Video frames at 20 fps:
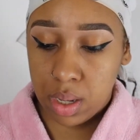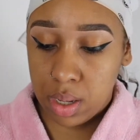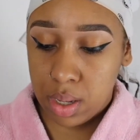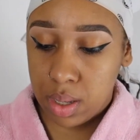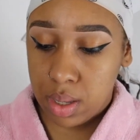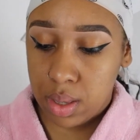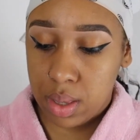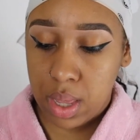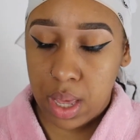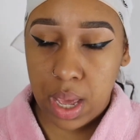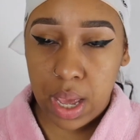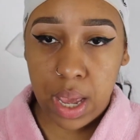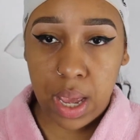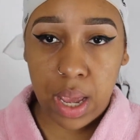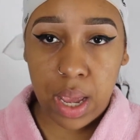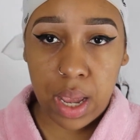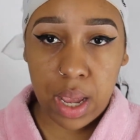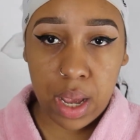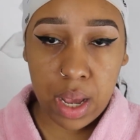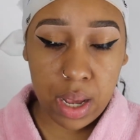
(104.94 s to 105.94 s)

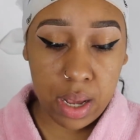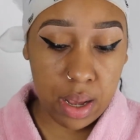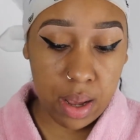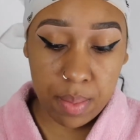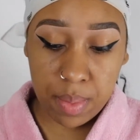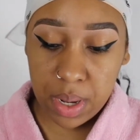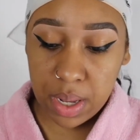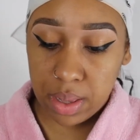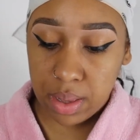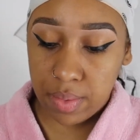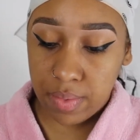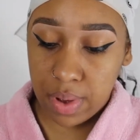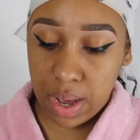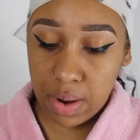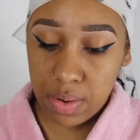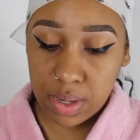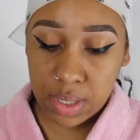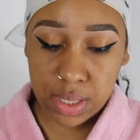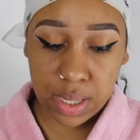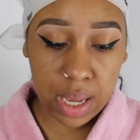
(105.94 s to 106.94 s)
they, I mean, the
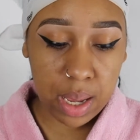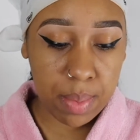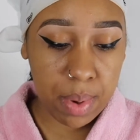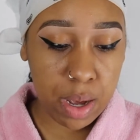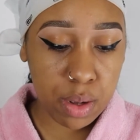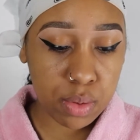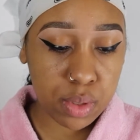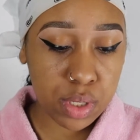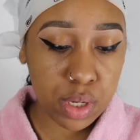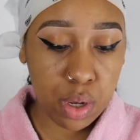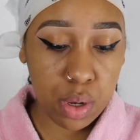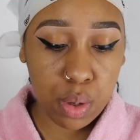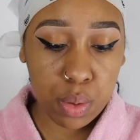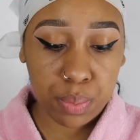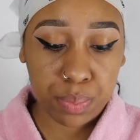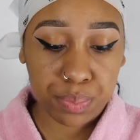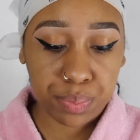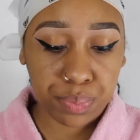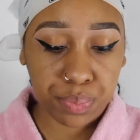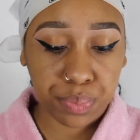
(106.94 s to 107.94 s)
virus came out.
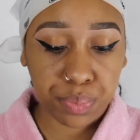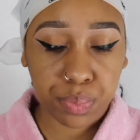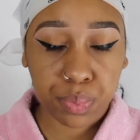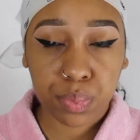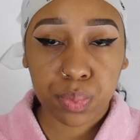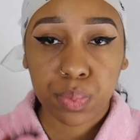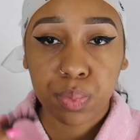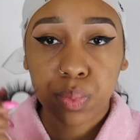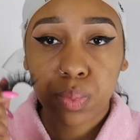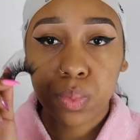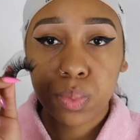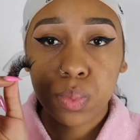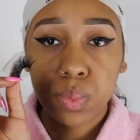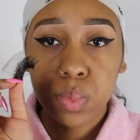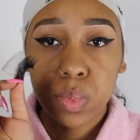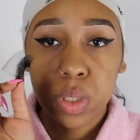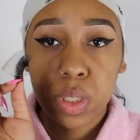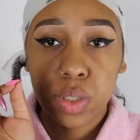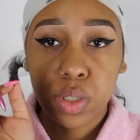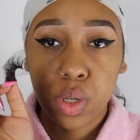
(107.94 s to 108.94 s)
So
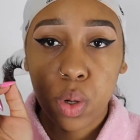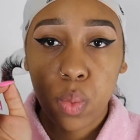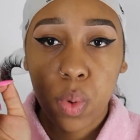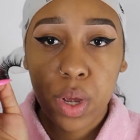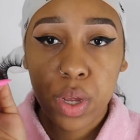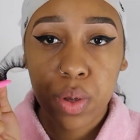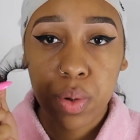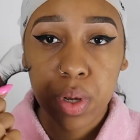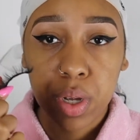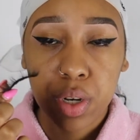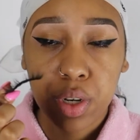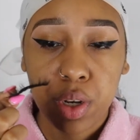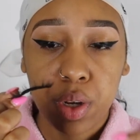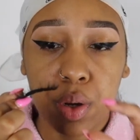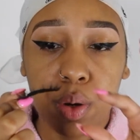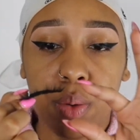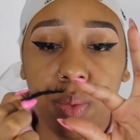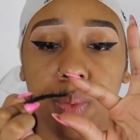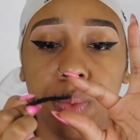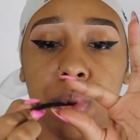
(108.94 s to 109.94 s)
what you could
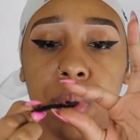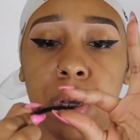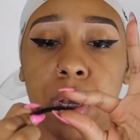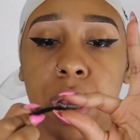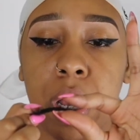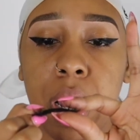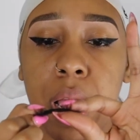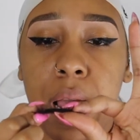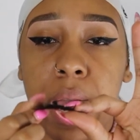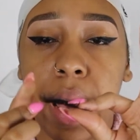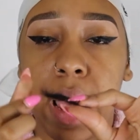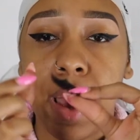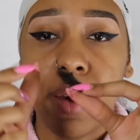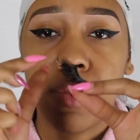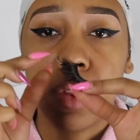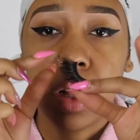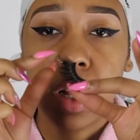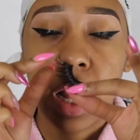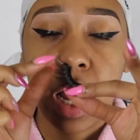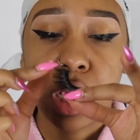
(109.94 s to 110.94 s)
do, I have
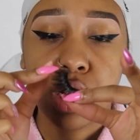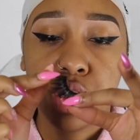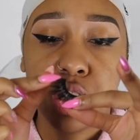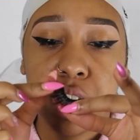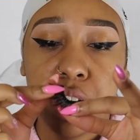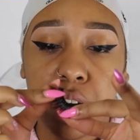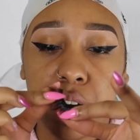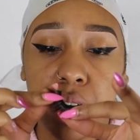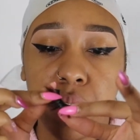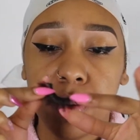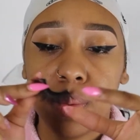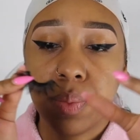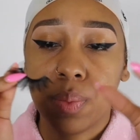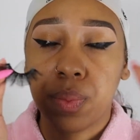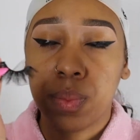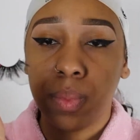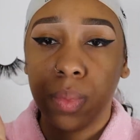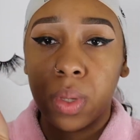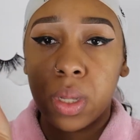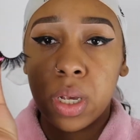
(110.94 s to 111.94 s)
the lash here.
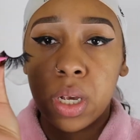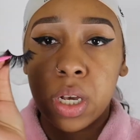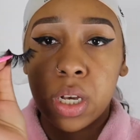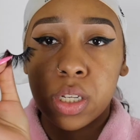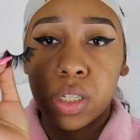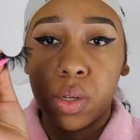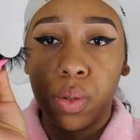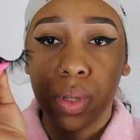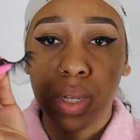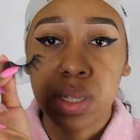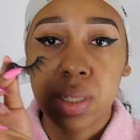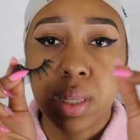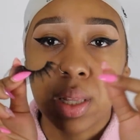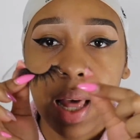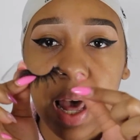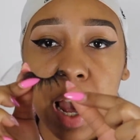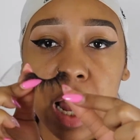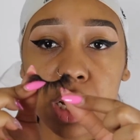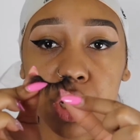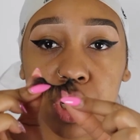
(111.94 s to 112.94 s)
So this
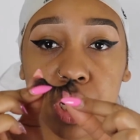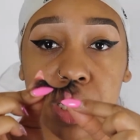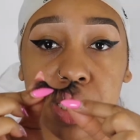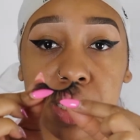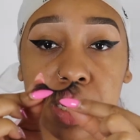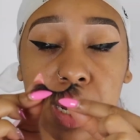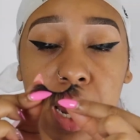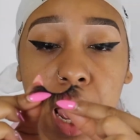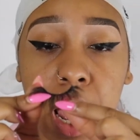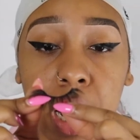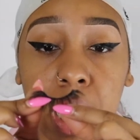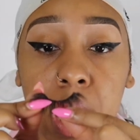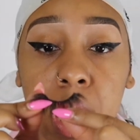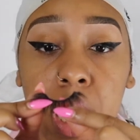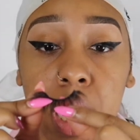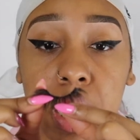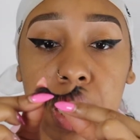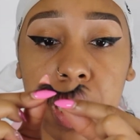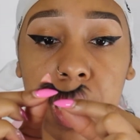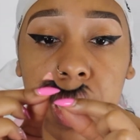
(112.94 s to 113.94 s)
lash is not
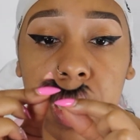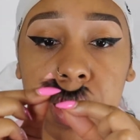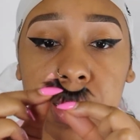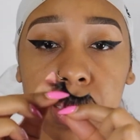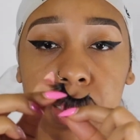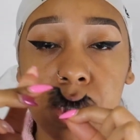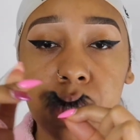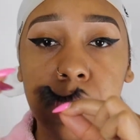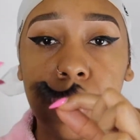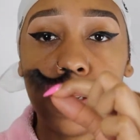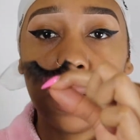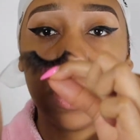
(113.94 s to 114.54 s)
cut yet.